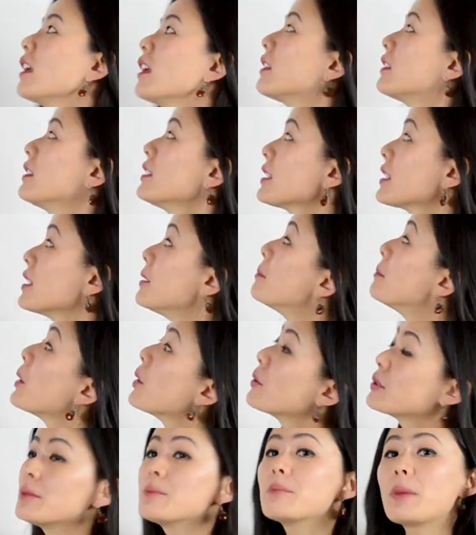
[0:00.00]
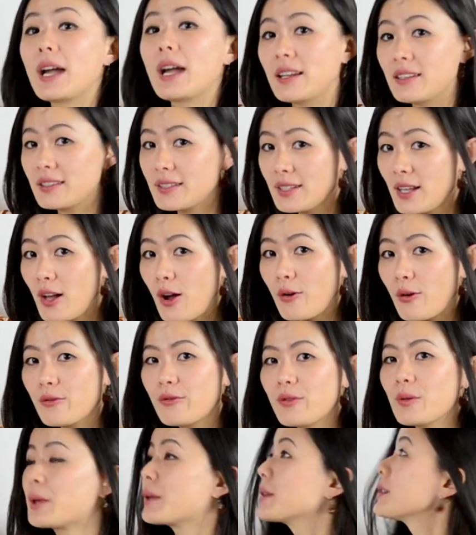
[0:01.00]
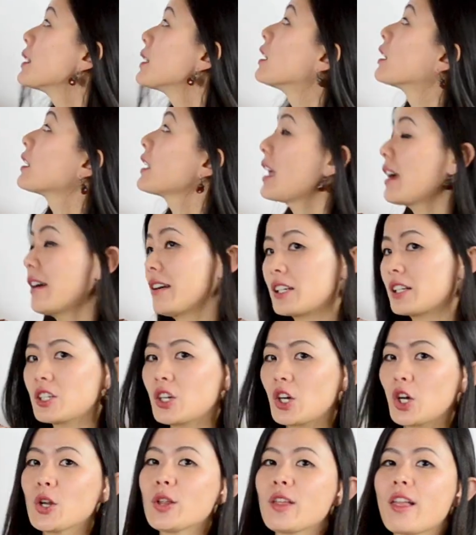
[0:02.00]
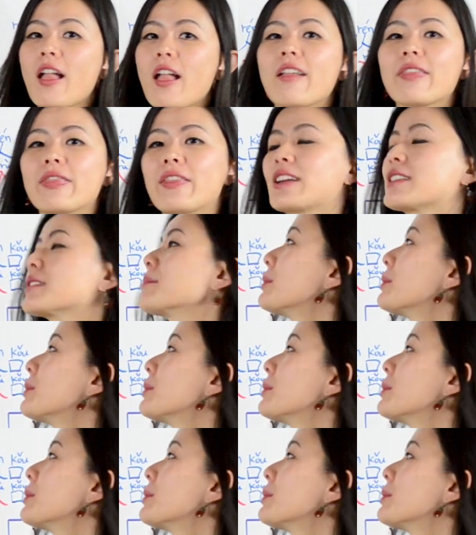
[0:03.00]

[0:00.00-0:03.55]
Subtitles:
This component by itself is a character that's